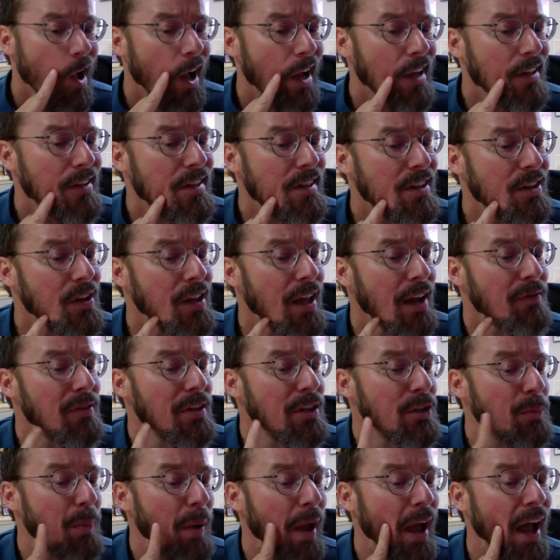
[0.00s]
I still have
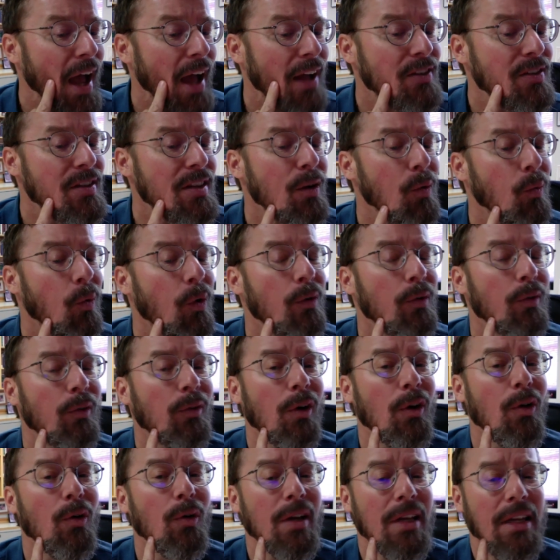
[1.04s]
this patch that won't
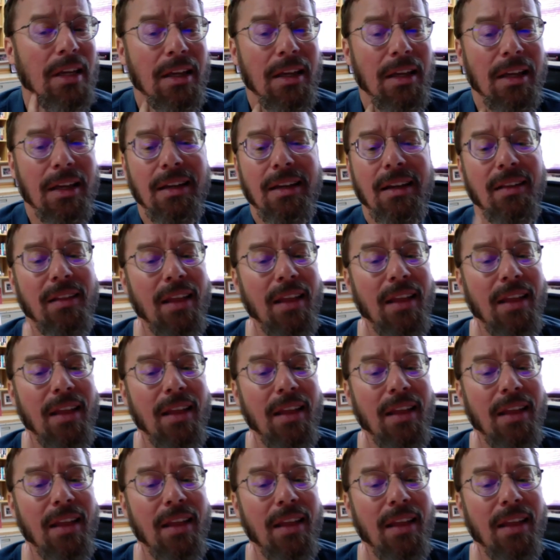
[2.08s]
grow in,